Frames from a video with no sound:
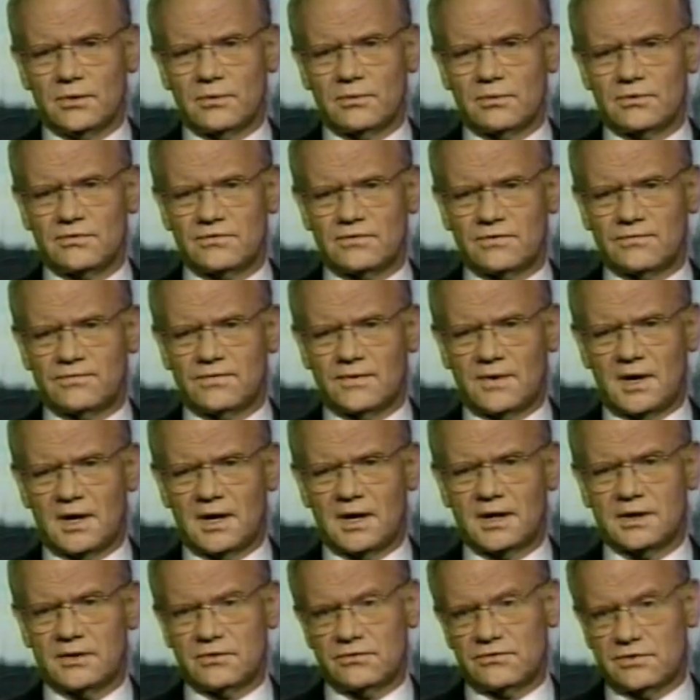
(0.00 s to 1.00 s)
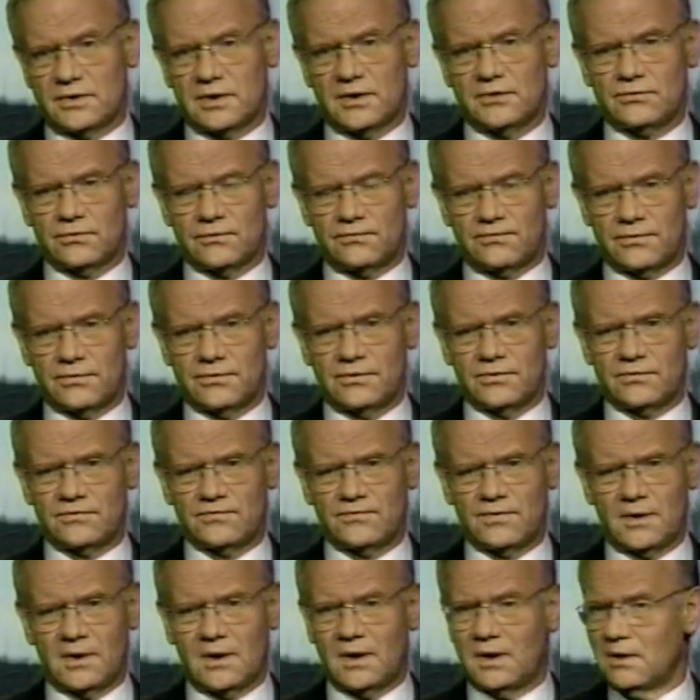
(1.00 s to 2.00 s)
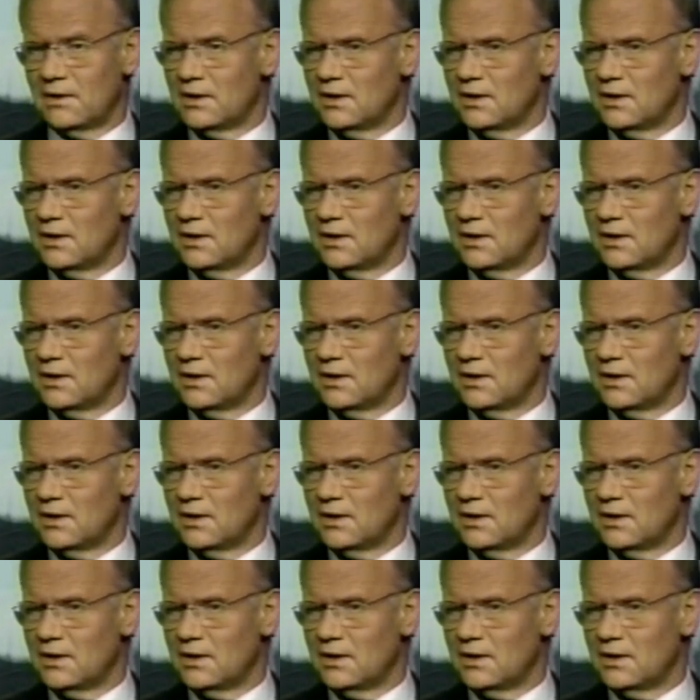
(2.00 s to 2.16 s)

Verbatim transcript: was to fly and the schedule for this fall.